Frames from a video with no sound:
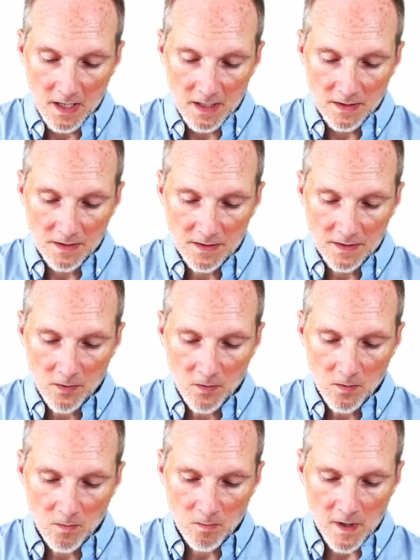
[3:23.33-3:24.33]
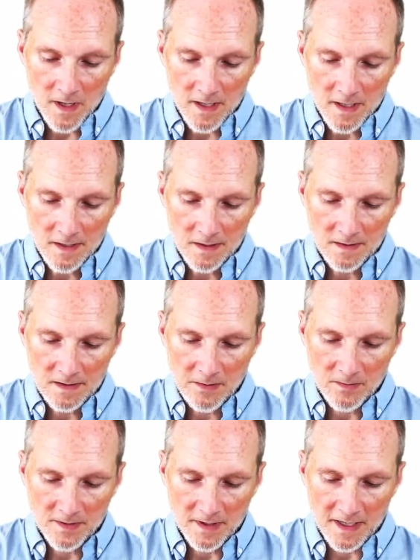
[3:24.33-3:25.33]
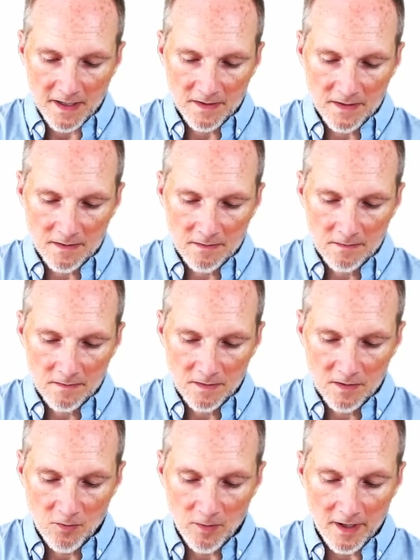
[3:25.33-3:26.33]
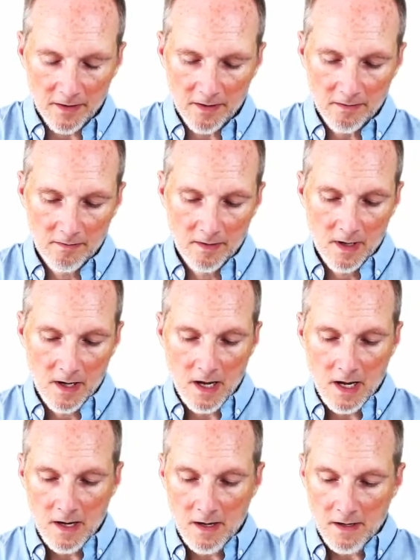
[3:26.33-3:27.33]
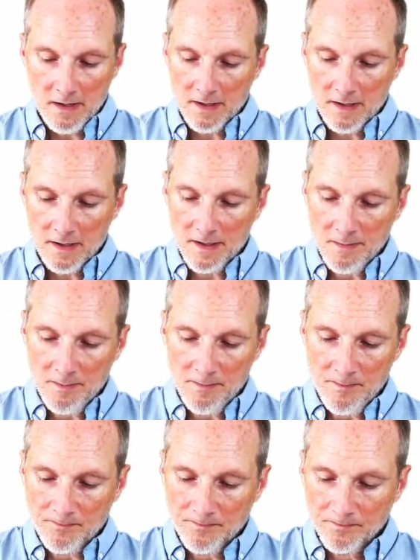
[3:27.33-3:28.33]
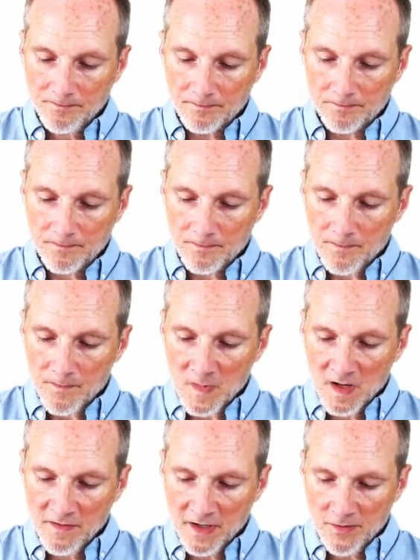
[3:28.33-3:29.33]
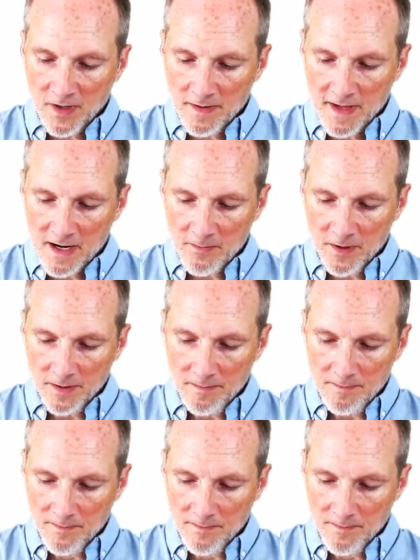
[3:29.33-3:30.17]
So y is equal to x squared. Um, if I draw that one,